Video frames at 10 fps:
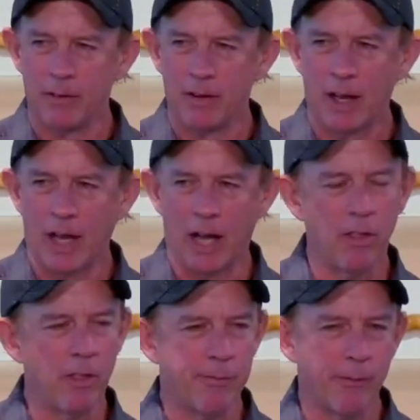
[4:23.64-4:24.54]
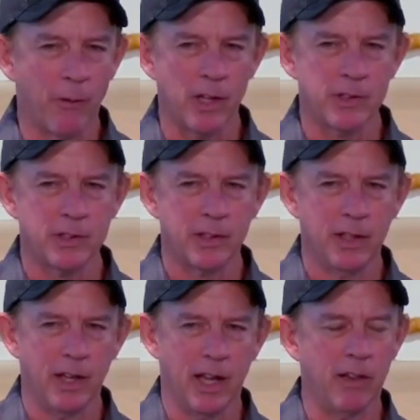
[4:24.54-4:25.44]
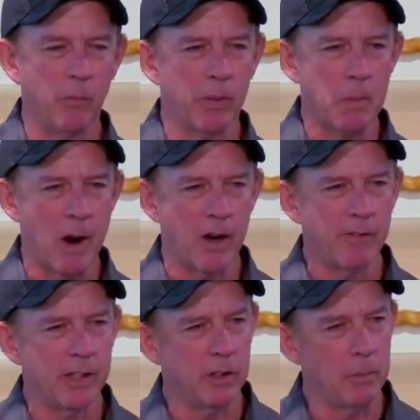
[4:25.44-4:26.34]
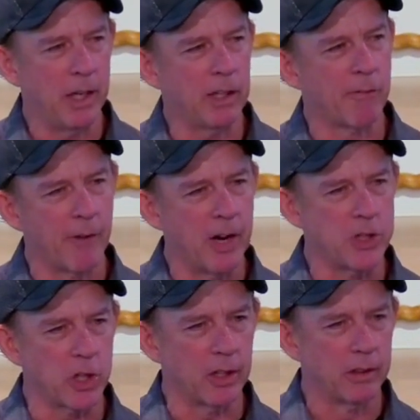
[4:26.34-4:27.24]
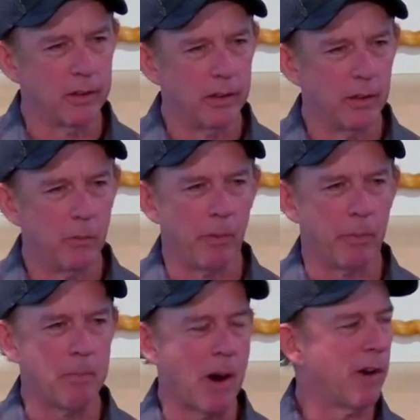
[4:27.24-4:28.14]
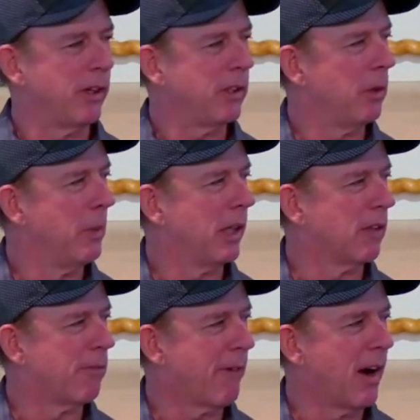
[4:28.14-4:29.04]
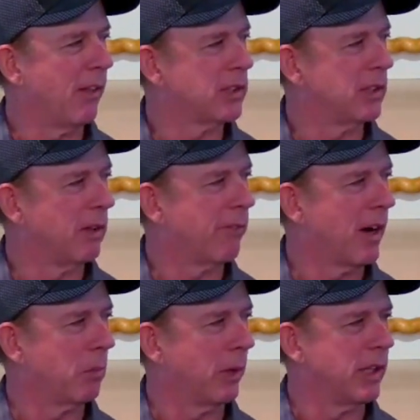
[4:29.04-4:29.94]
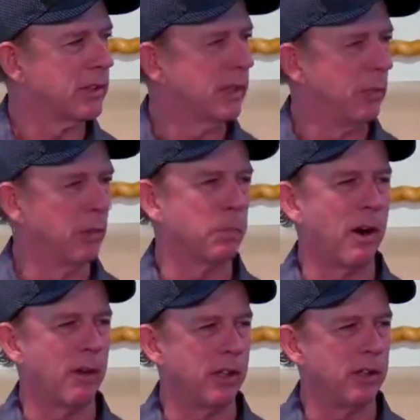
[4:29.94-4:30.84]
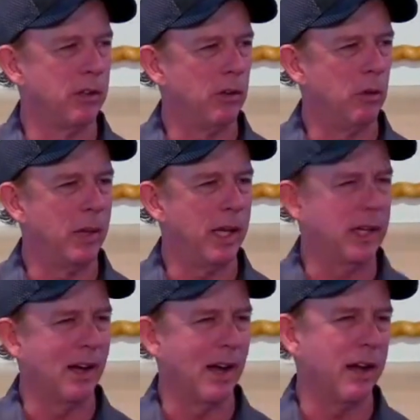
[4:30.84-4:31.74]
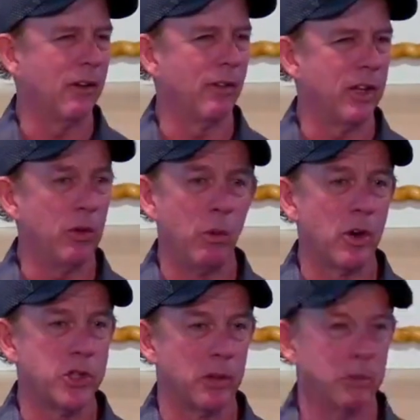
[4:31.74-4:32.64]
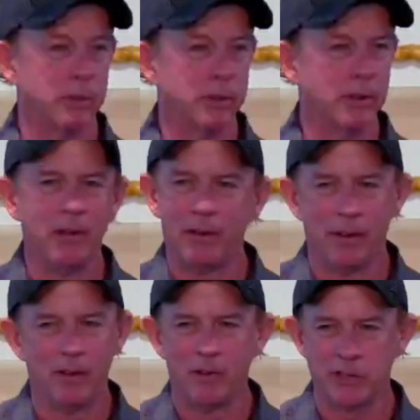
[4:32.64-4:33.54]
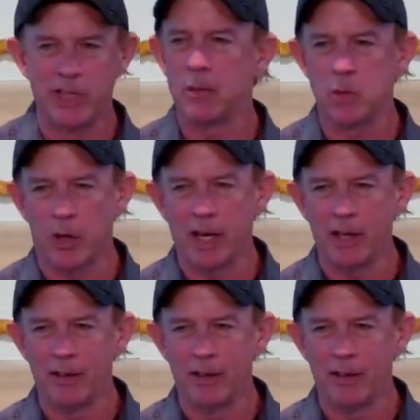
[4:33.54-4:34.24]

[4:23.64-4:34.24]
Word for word: out of the forest, and with part of it you make your furniture, with part of it you make the fire that's in your fireplace, and with part of it you make an idol that you worship? Same tree.